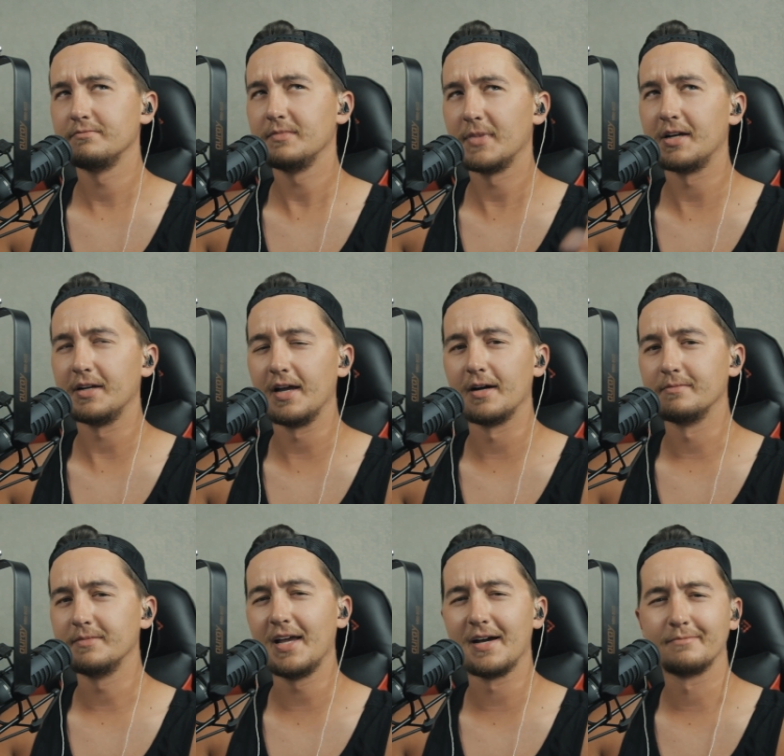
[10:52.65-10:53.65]
There you go.
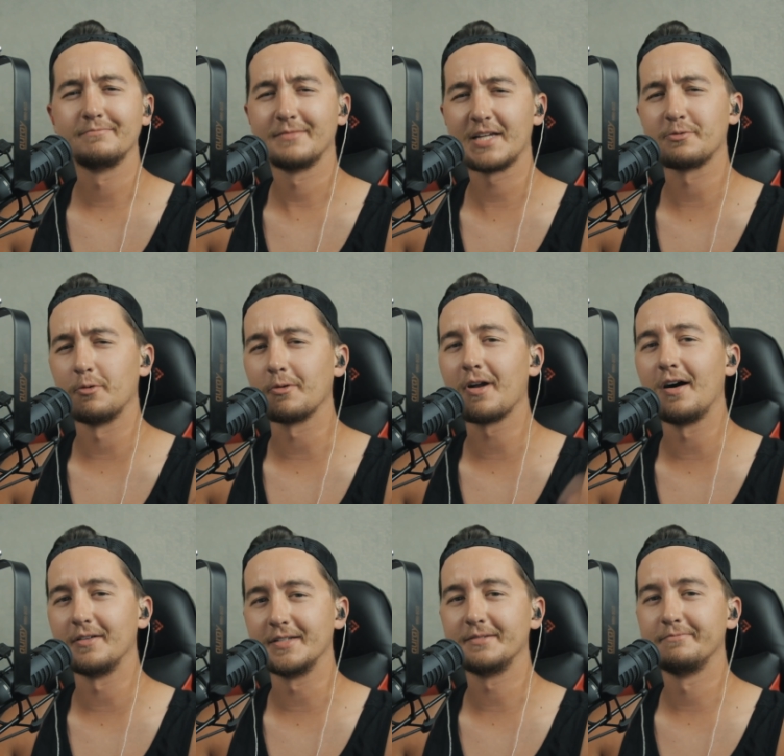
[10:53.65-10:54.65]
Yeah, that's what we'll
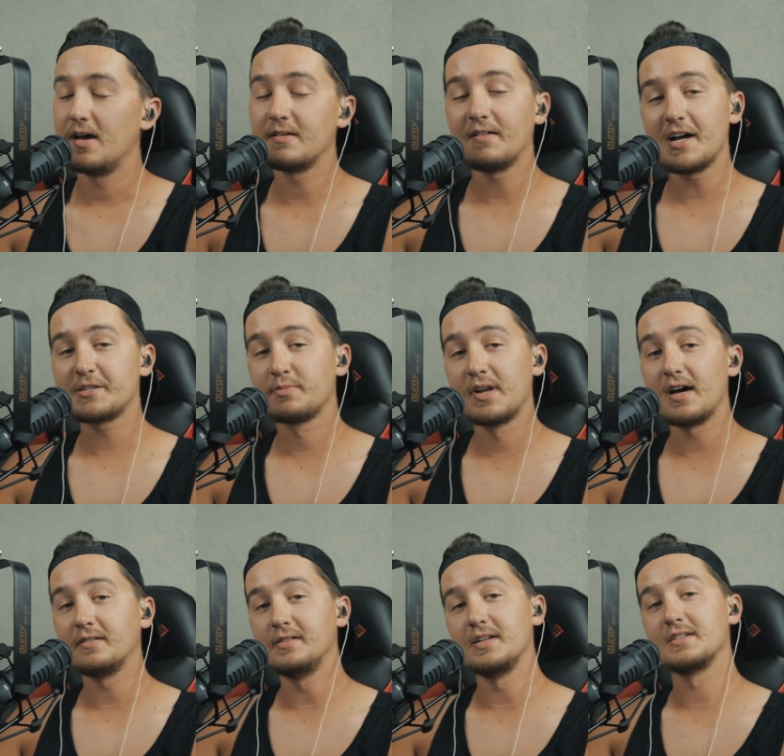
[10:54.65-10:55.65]
call it. And last but not
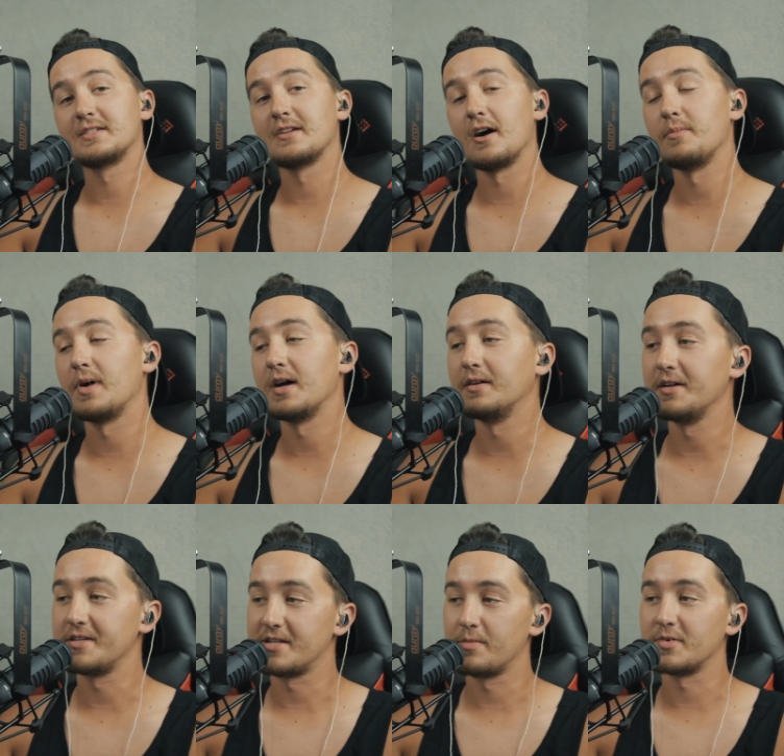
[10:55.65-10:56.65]
least on my
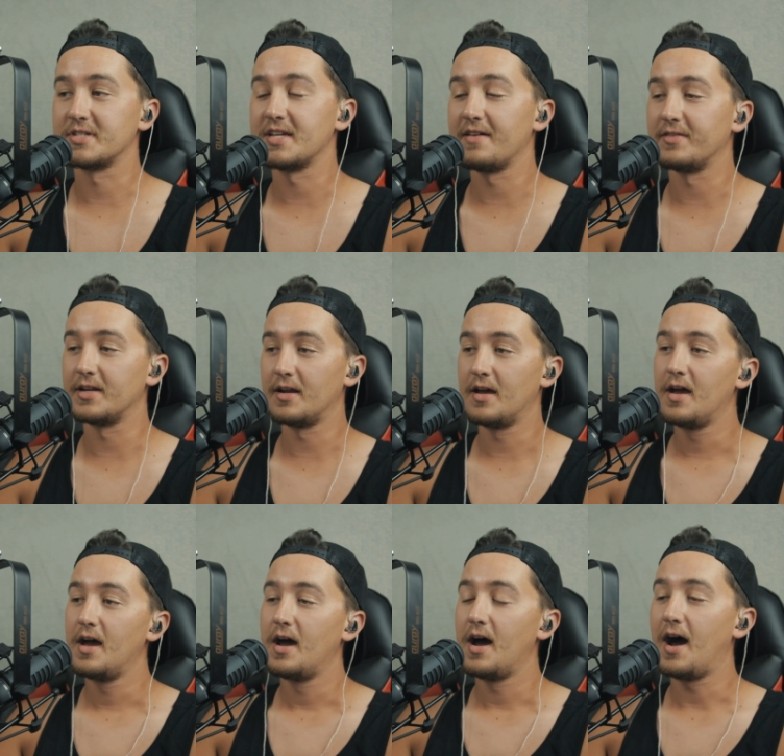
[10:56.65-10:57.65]
list, number seven,
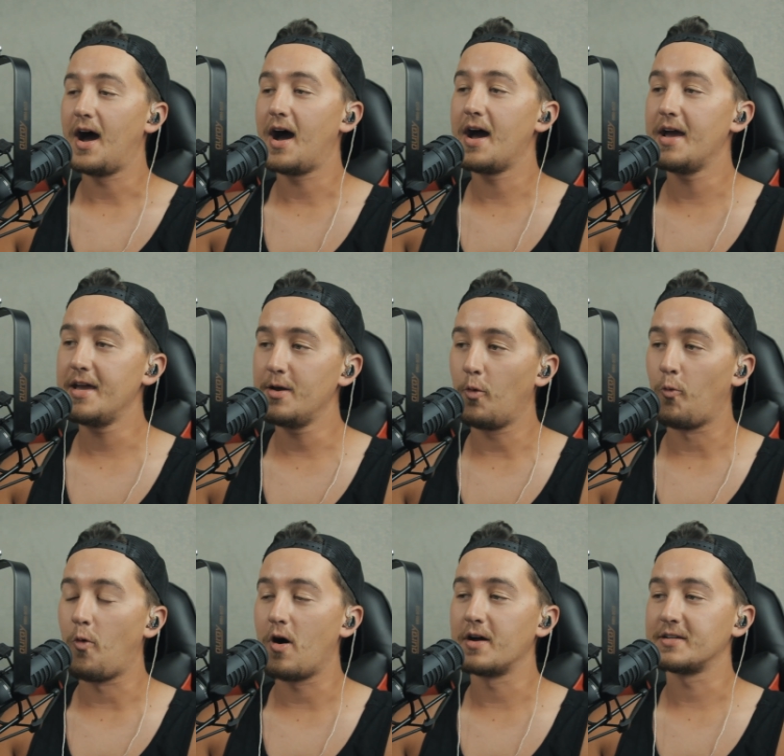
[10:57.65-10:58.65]
I
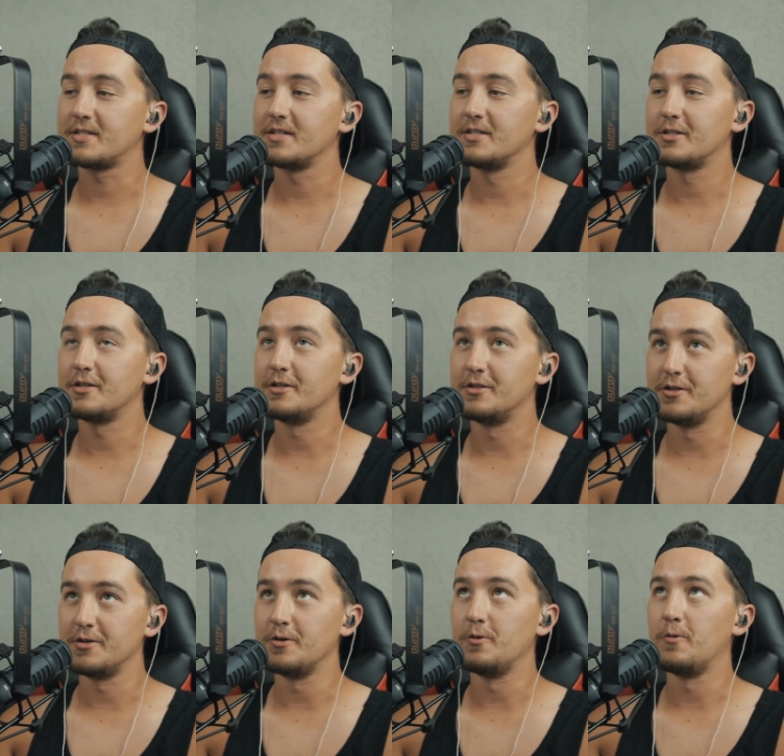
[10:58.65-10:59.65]
want to
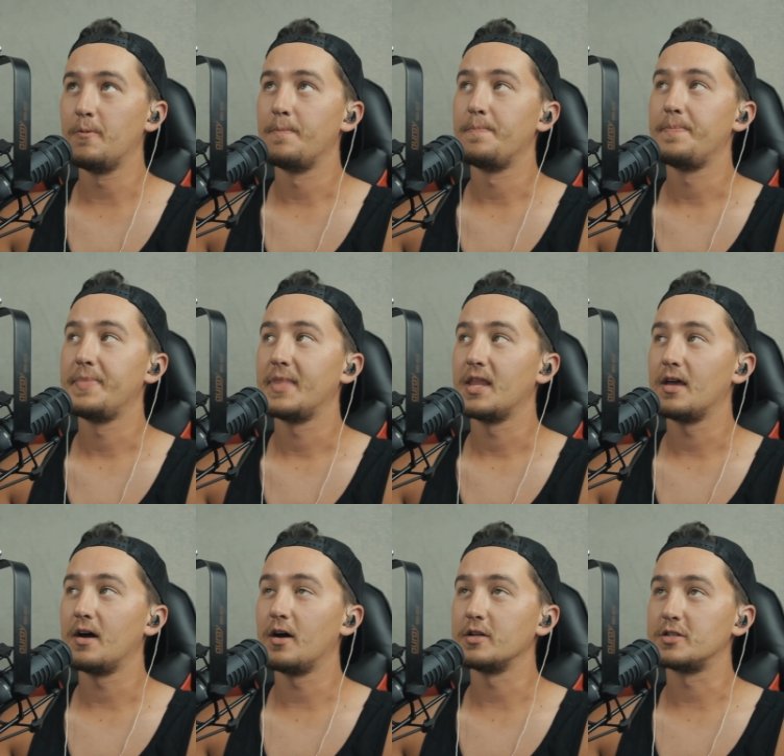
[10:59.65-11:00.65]
do
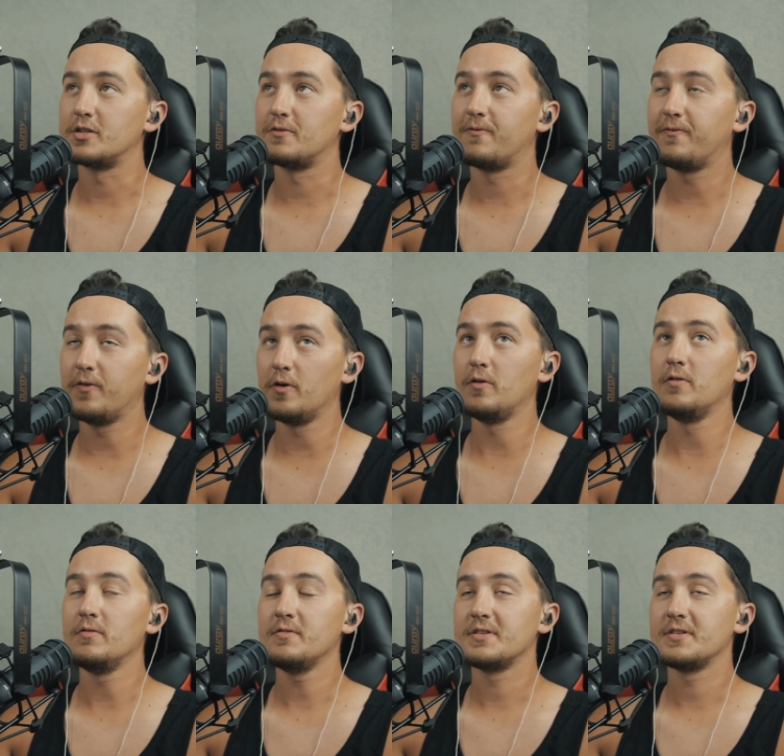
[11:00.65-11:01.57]
a full